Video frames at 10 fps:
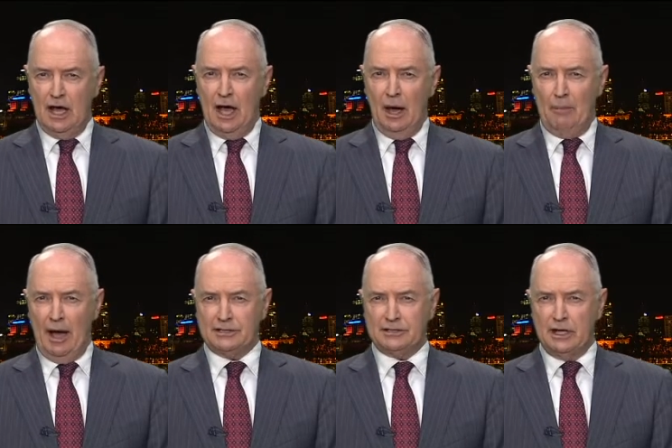Uh,
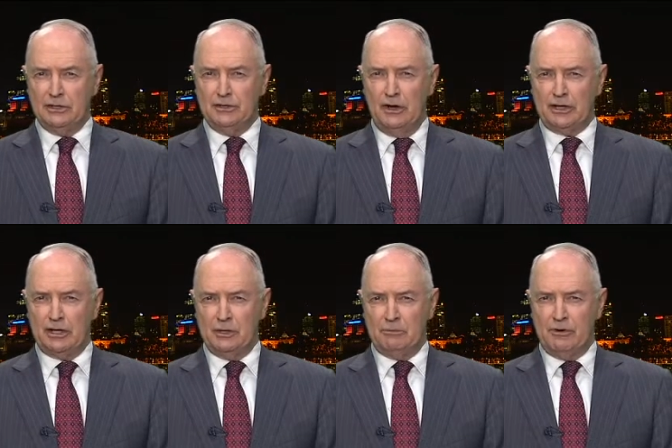but uh, you don't
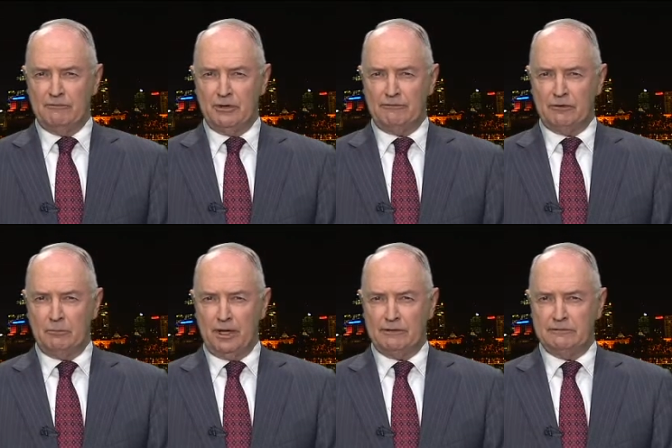get an improvement of
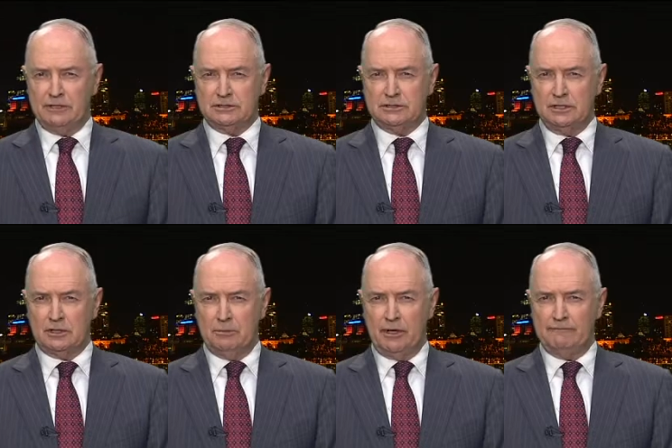competitiveness
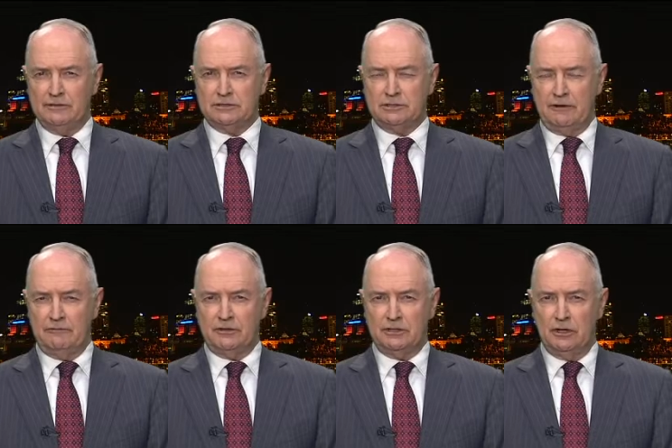in competitiveness
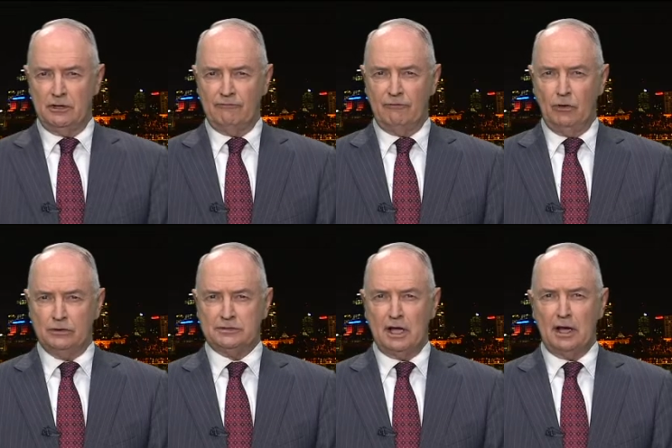if the dollar
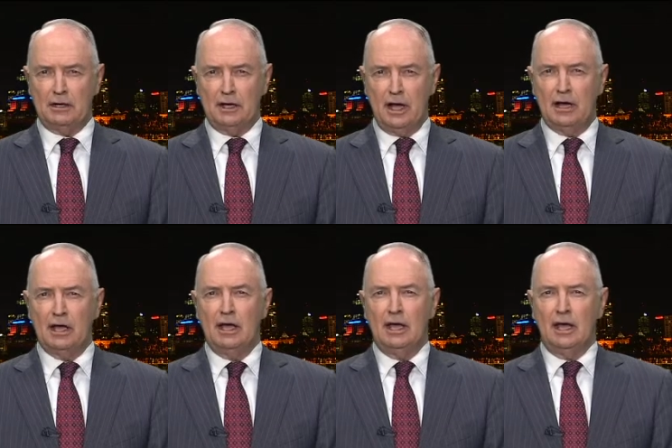falls and uh,
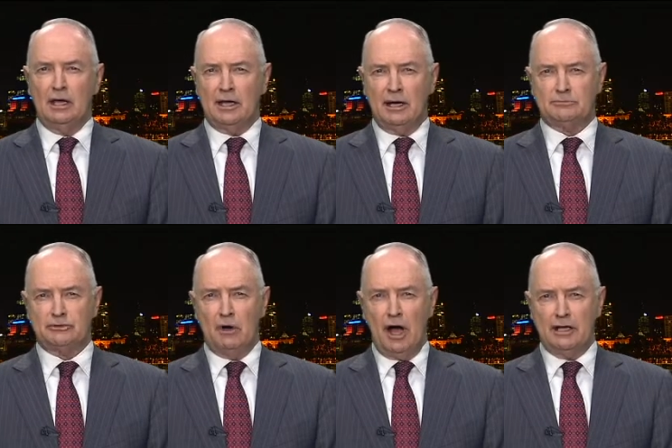
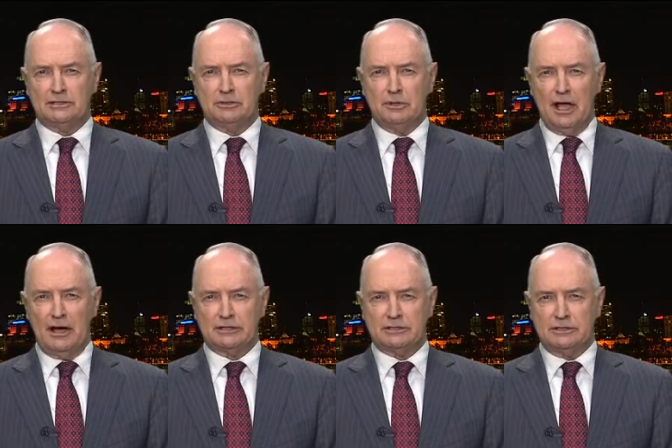incomes rise to
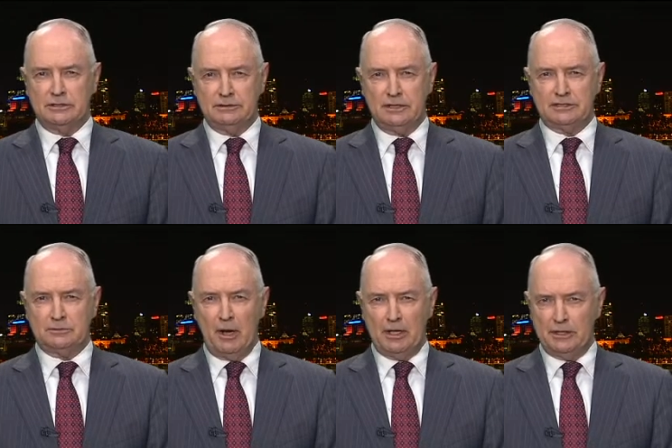allow us to uh,
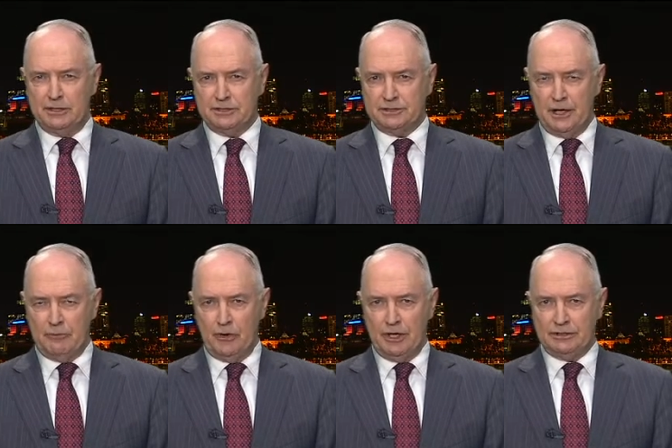spend in the
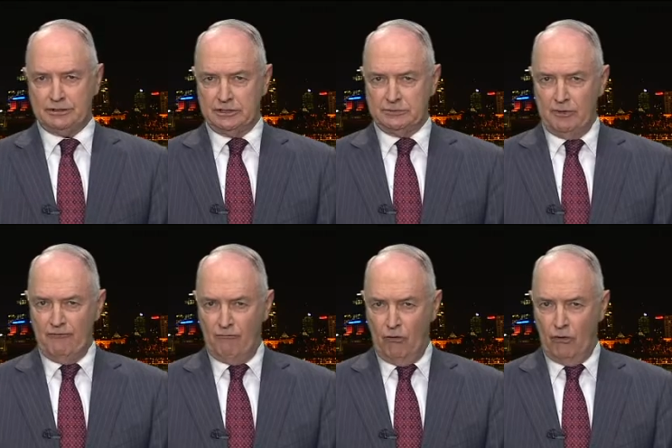same ways as
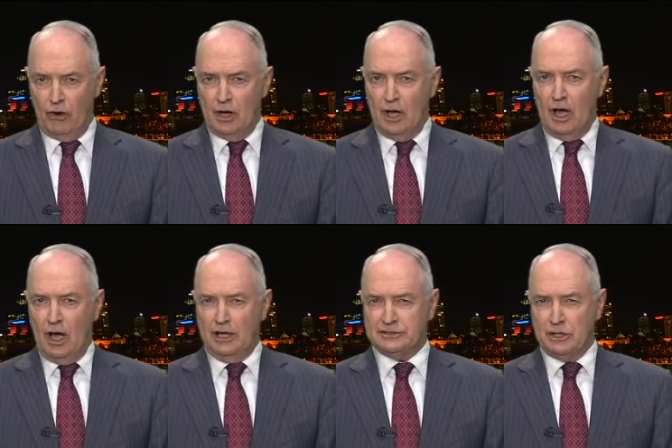before.
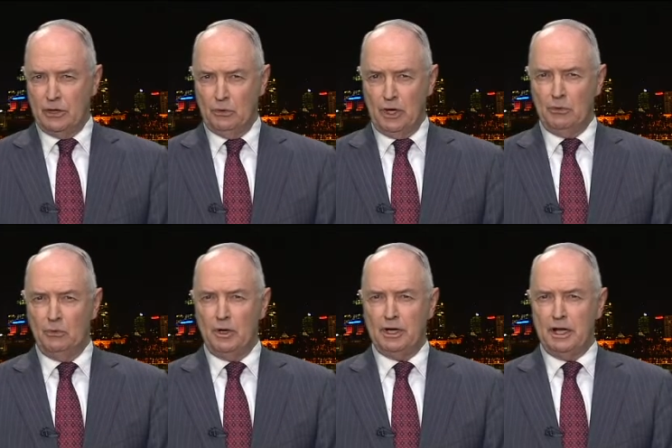so we,
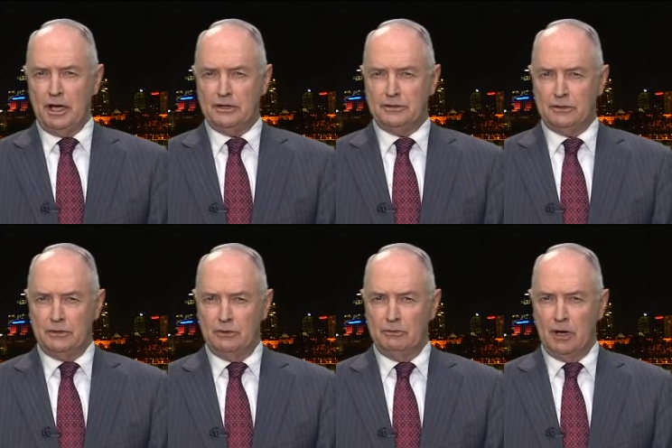we need
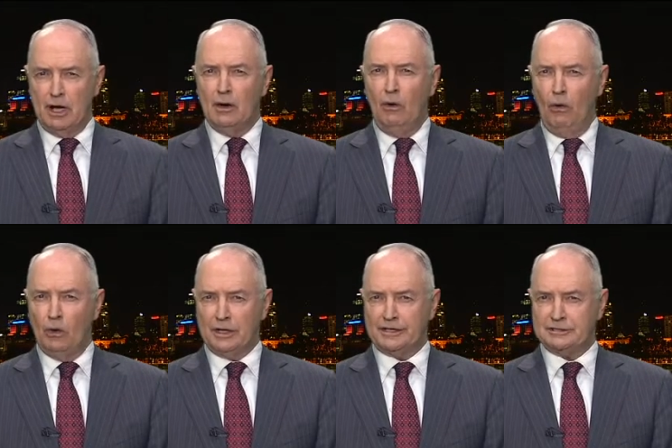to
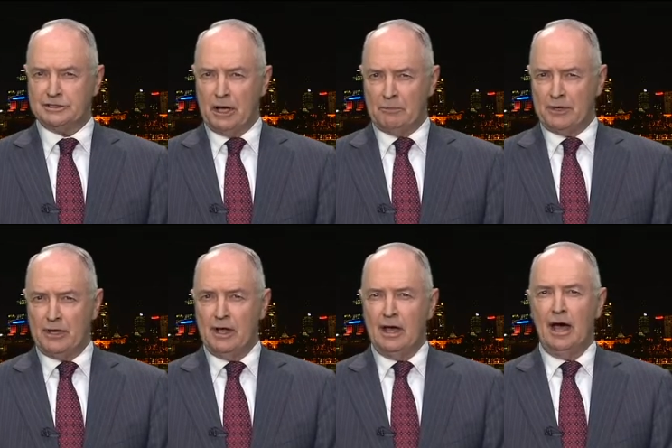all accept
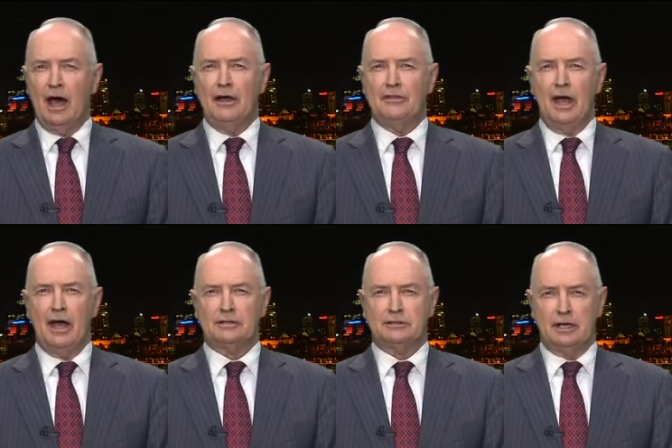uh,
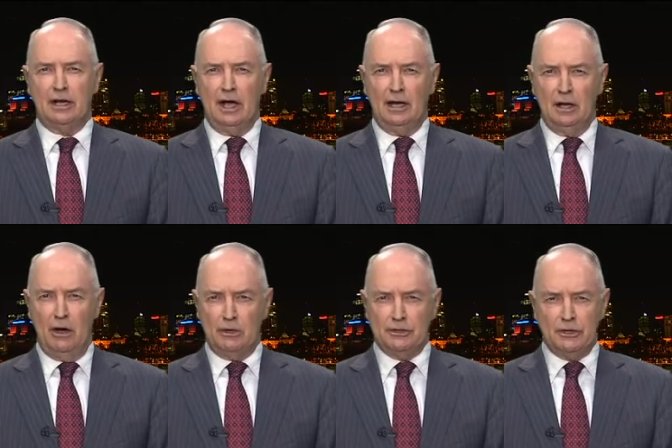that uh, a lower